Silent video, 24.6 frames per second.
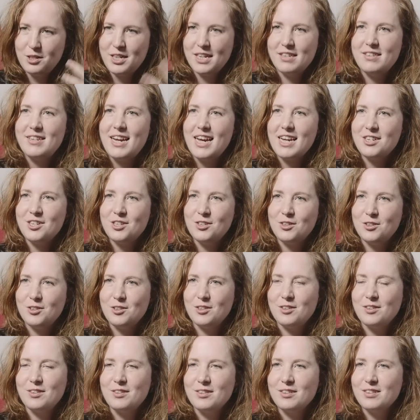
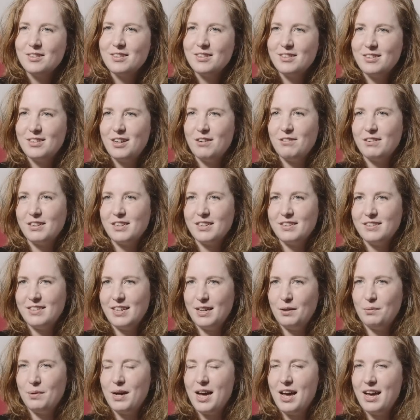gestational
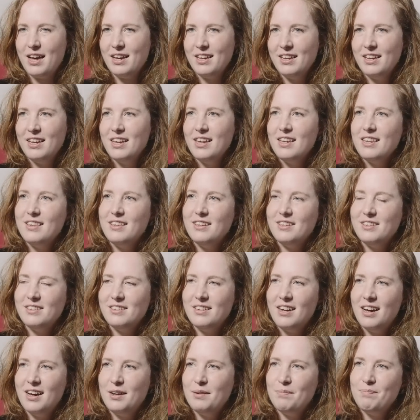surrogacy, where the
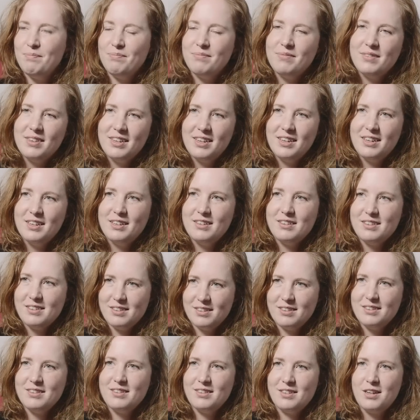um,
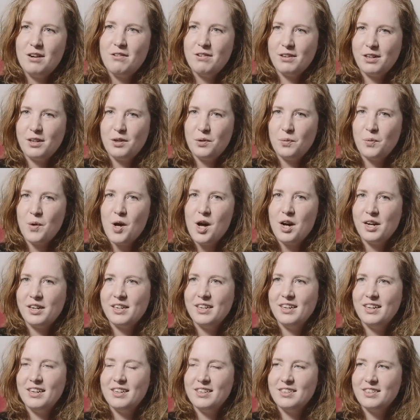surrogate
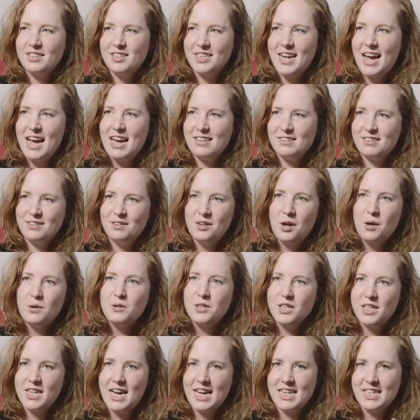worker shares no
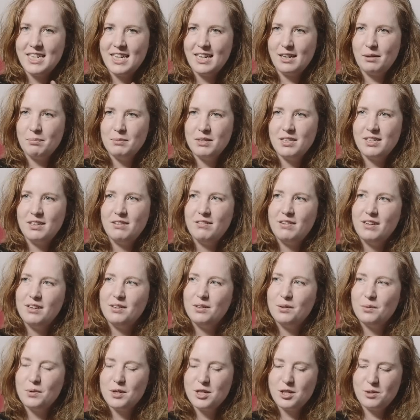genetic
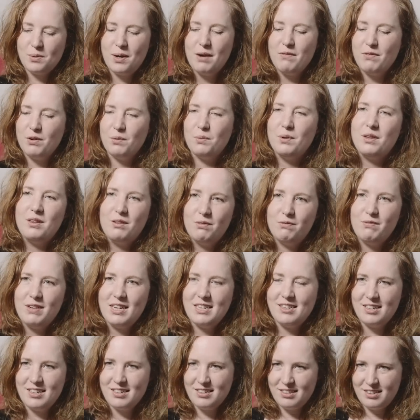material whatsoever with the
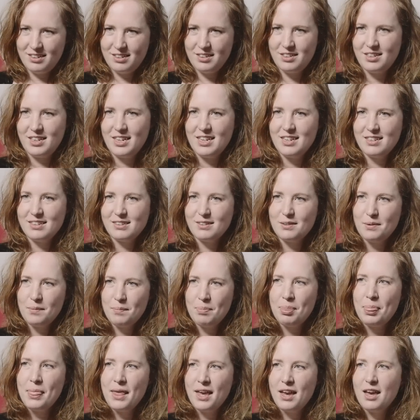fetus that she is
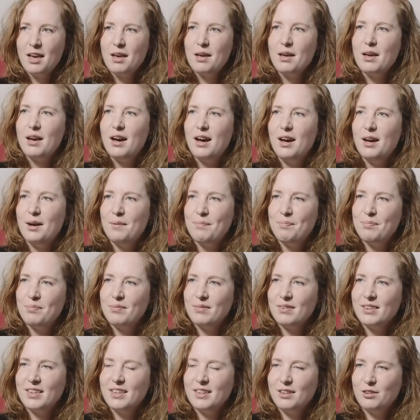um,
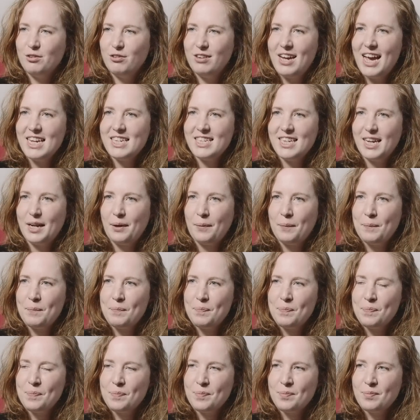creating.
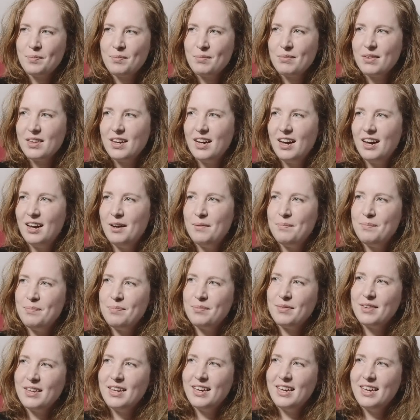Um,